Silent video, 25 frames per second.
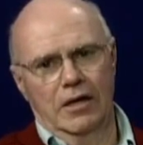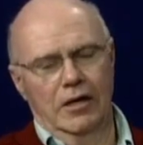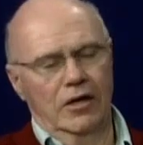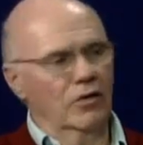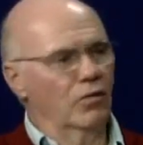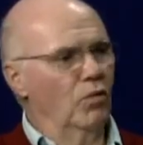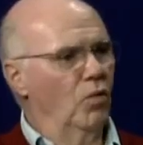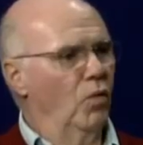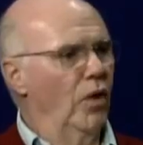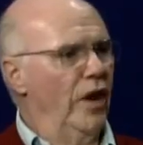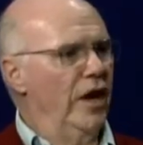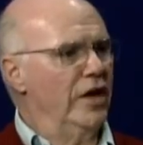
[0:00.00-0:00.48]

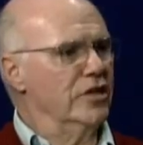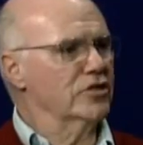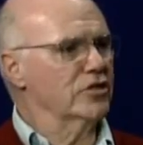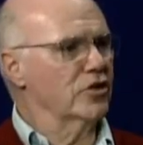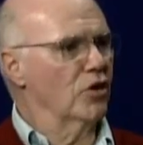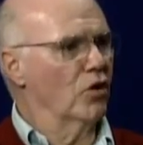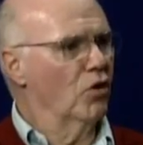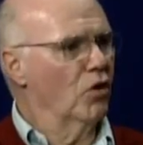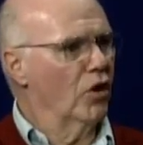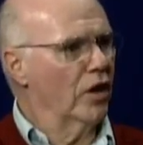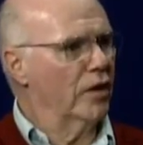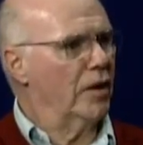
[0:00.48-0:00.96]
ways to
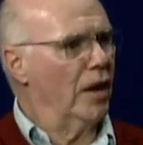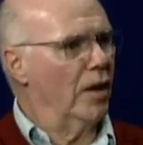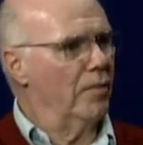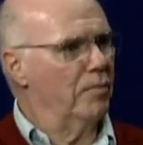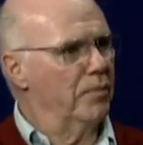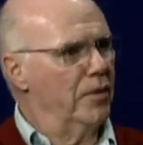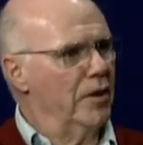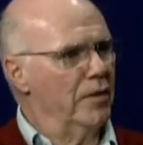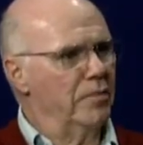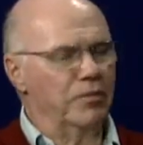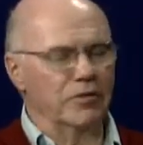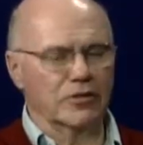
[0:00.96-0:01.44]
hook up
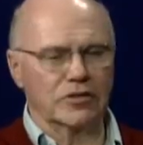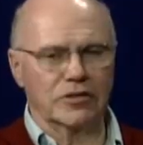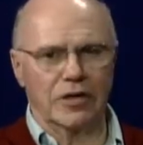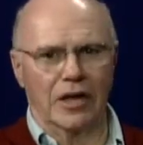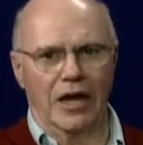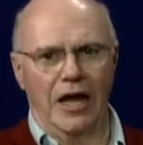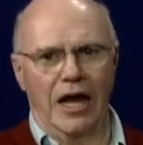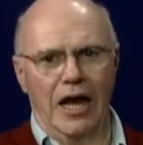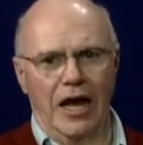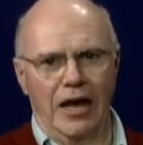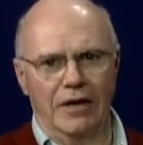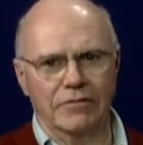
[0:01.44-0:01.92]
people's
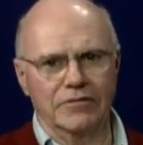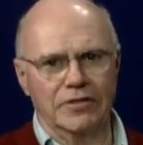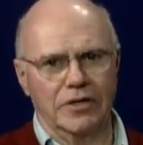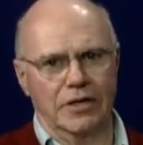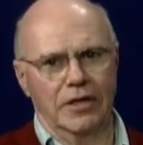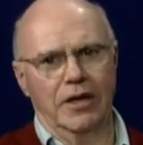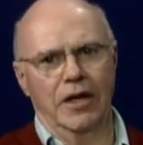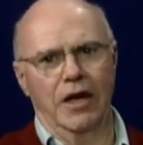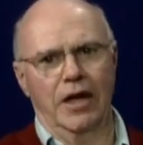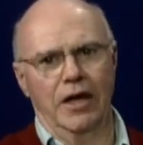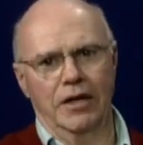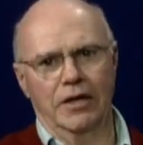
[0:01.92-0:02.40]
lives
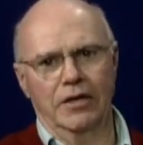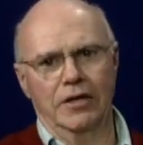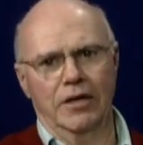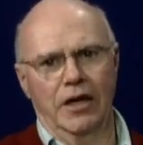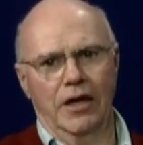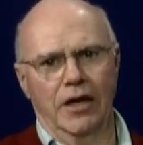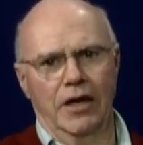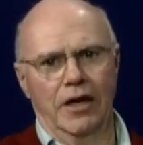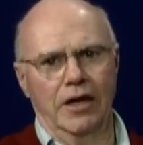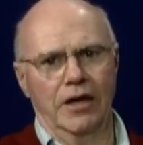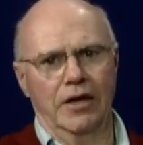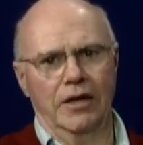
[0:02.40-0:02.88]
and and
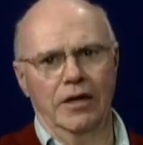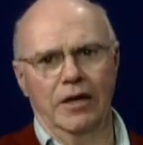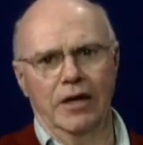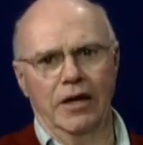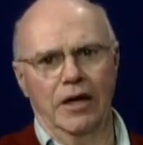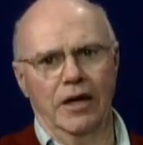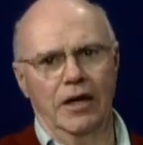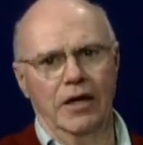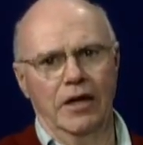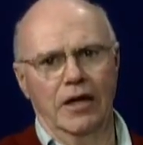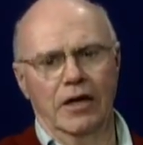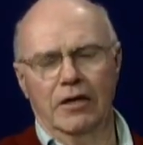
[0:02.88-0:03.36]
and
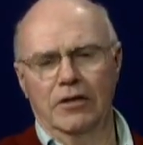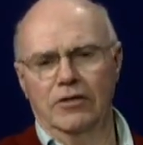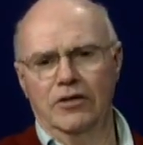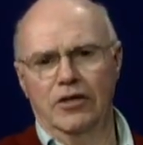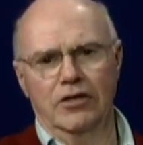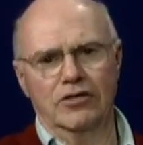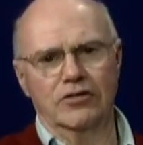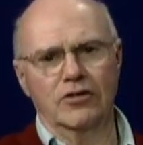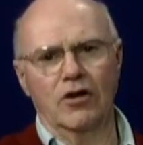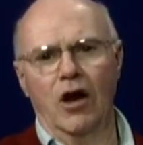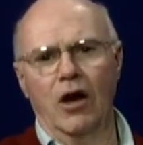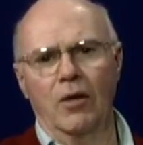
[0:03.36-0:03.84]
uh,
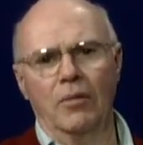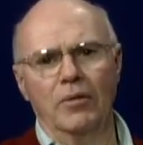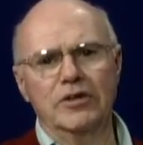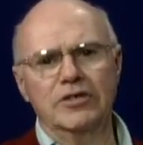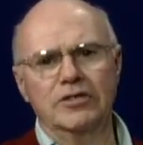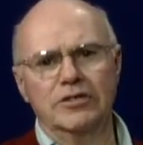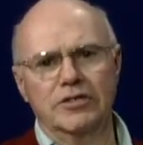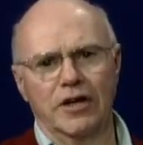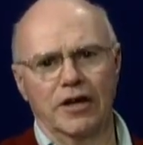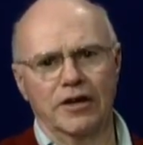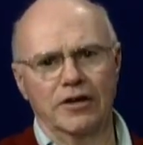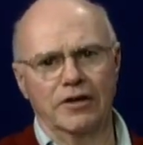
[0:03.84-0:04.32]
there's
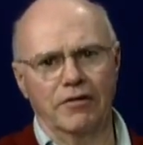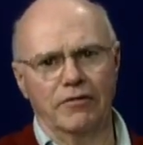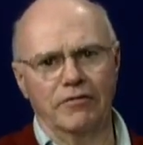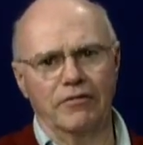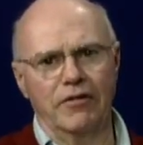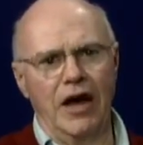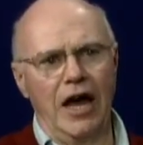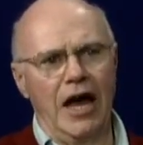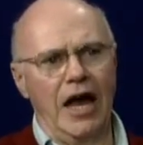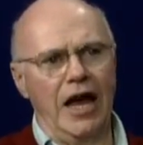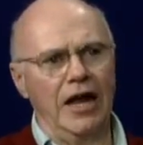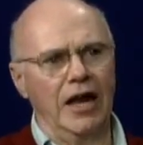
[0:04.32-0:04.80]
always the
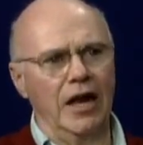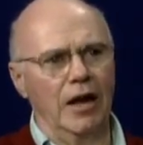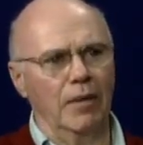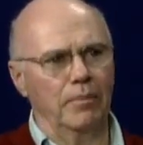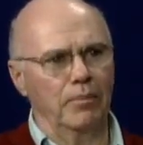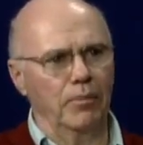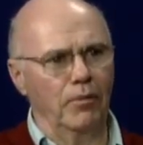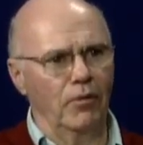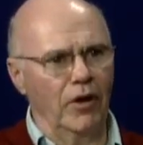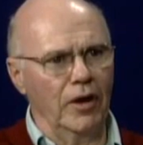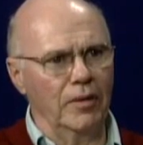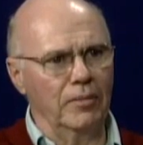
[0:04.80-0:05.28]
divine
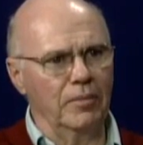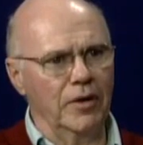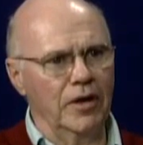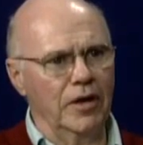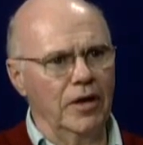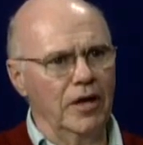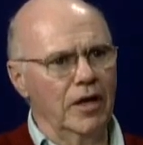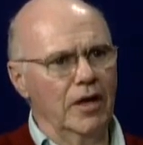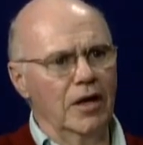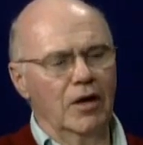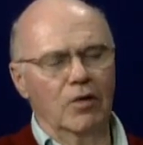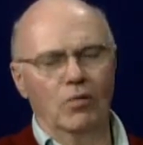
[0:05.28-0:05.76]
appointment
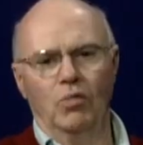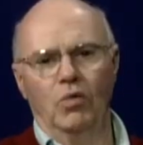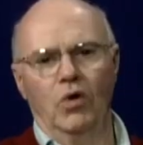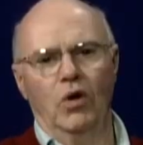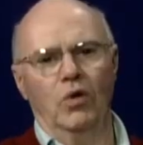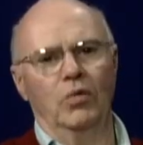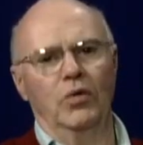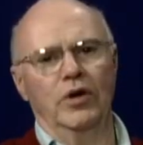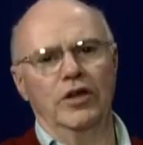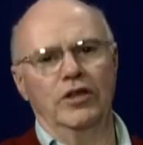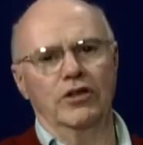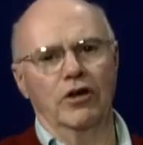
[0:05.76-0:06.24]
when
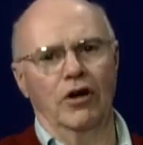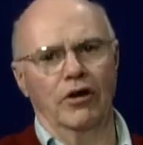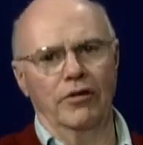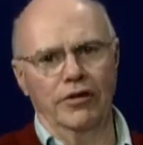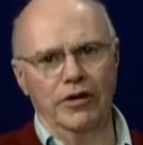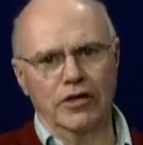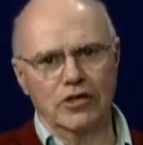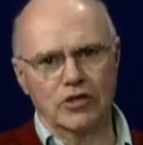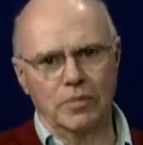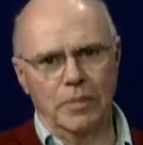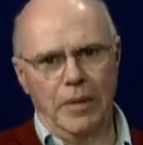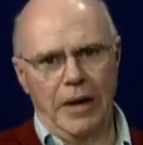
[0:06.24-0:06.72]
we don't
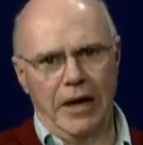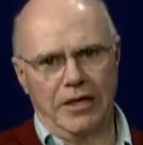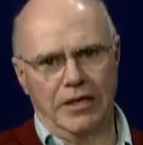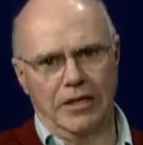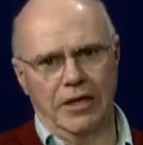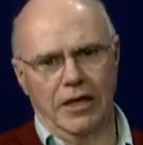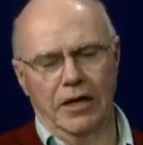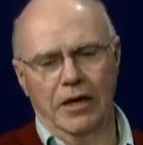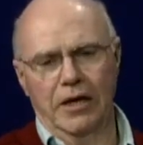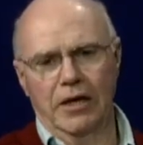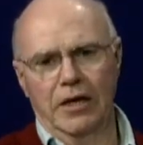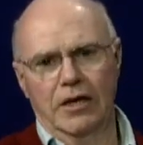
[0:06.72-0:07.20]
expect
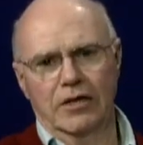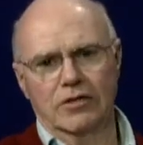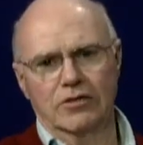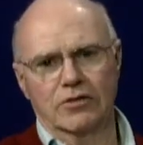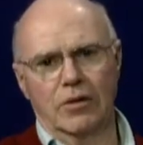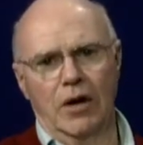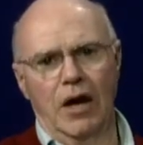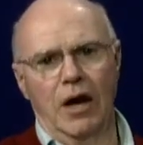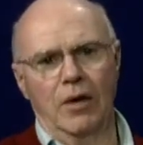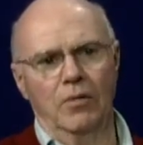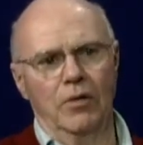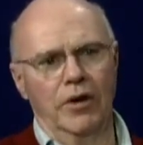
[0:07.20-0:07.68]
it. So
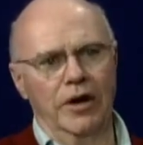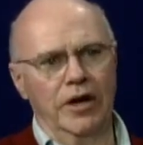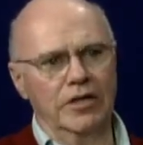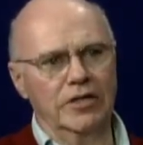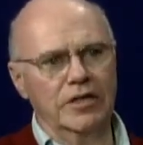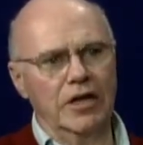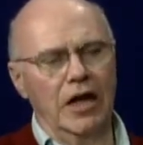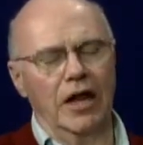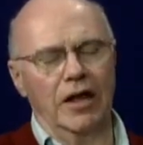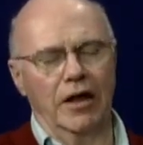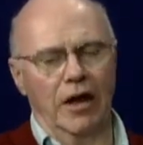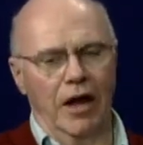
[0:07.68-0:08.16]
I want to
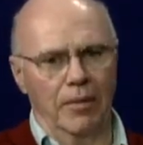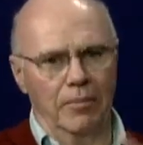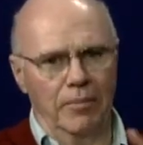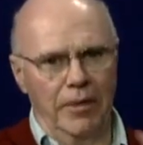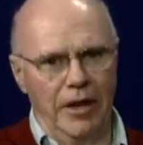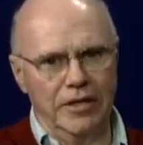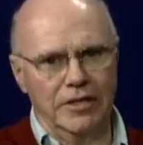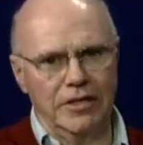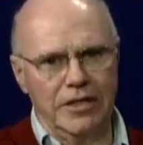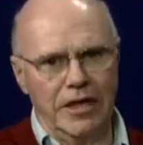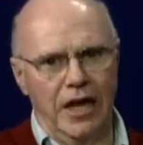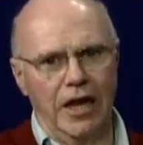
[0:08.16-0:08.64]
tell you, I
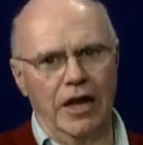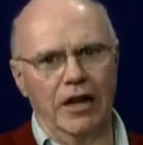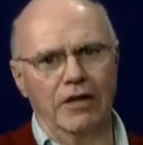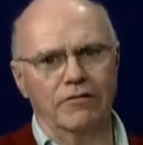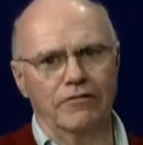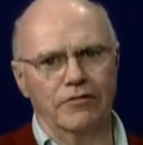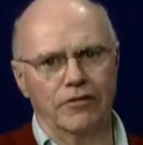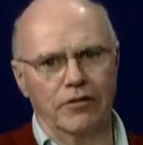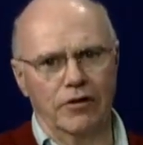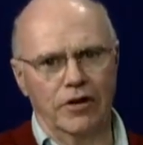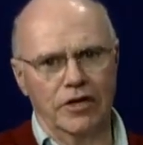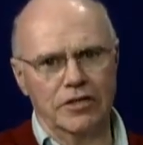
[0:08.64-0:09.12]
met Danny
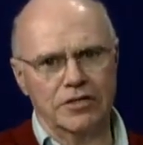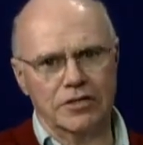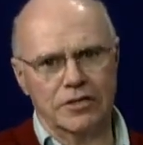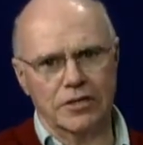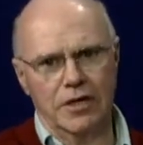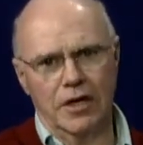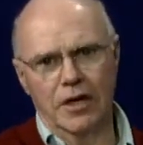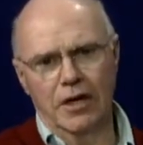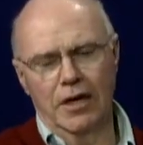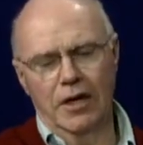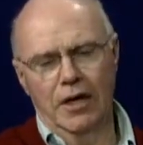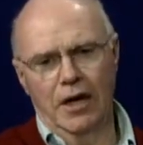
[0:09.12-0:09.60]
first.
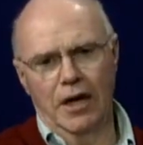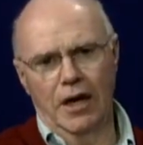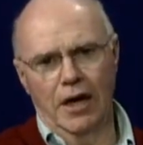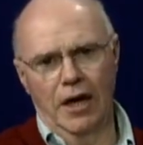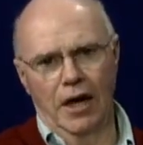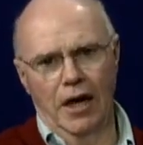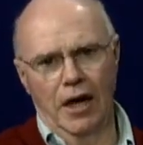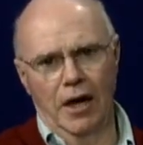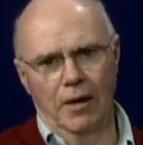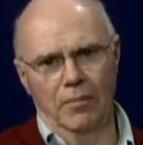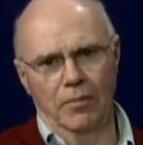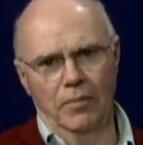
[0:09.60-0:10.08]

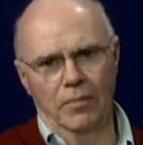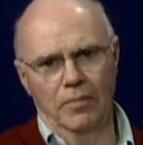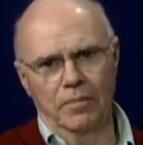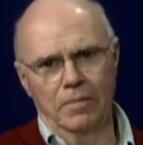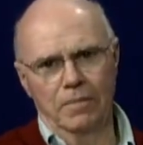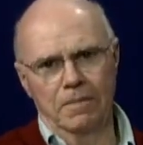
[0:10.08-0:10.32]
Um,